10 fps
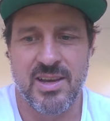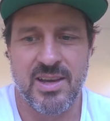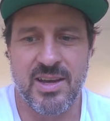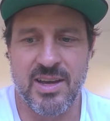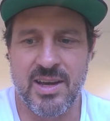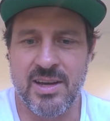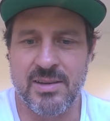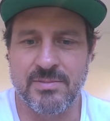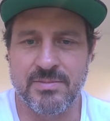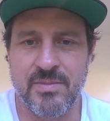
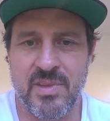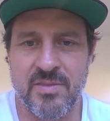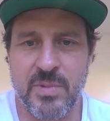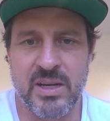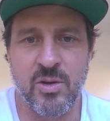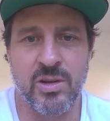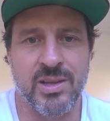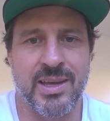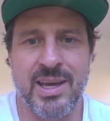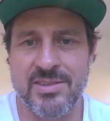They've been oil
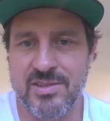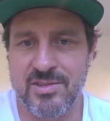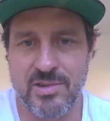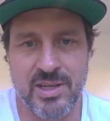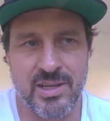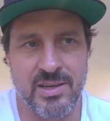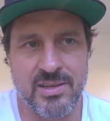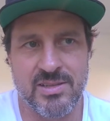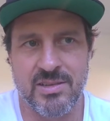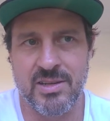and gas for 20
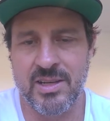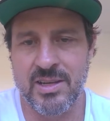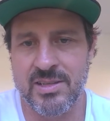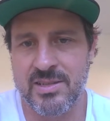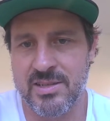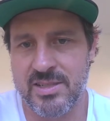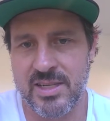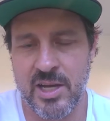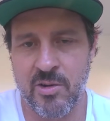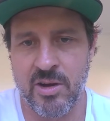years, 30 years. Our
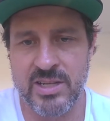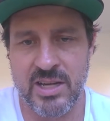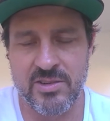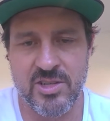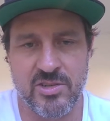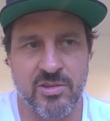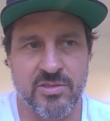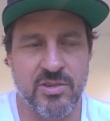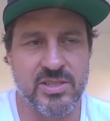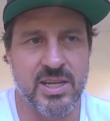COO, David Shaw,
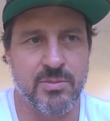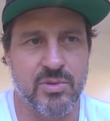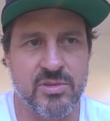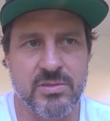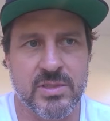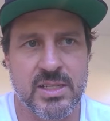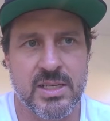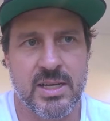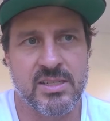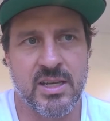for example.
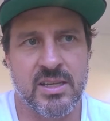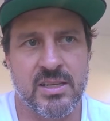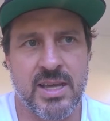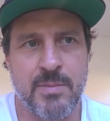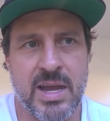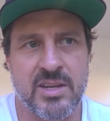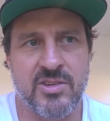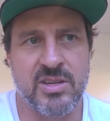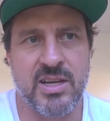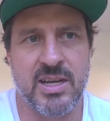So that
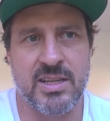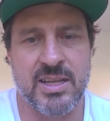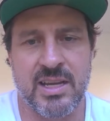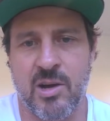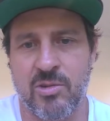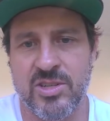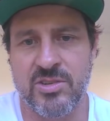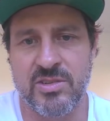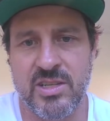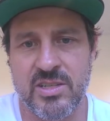mantra, that
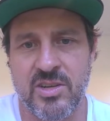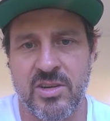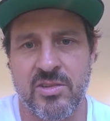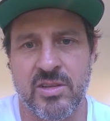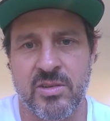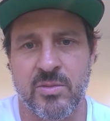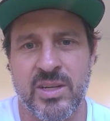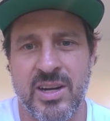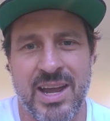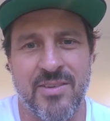culture is internal. We
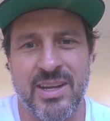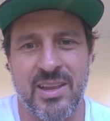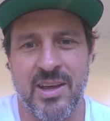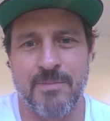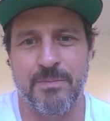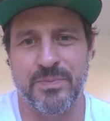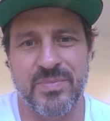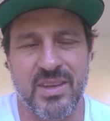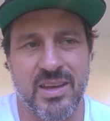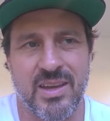don't have any like
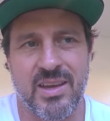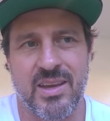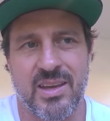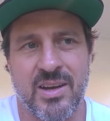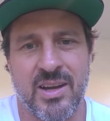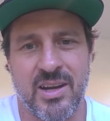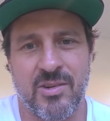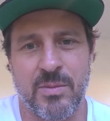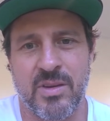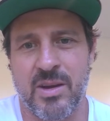kind of
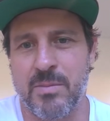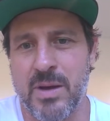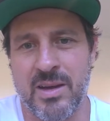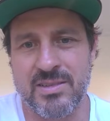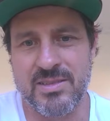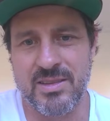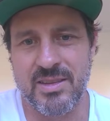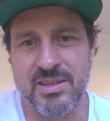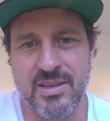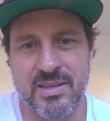crypto punks and
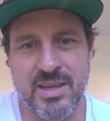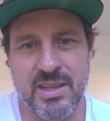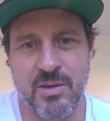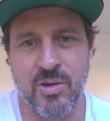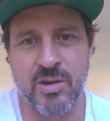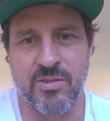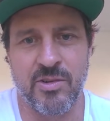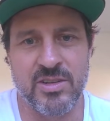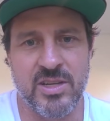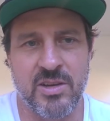things like that work
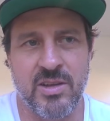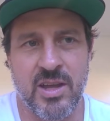for us. So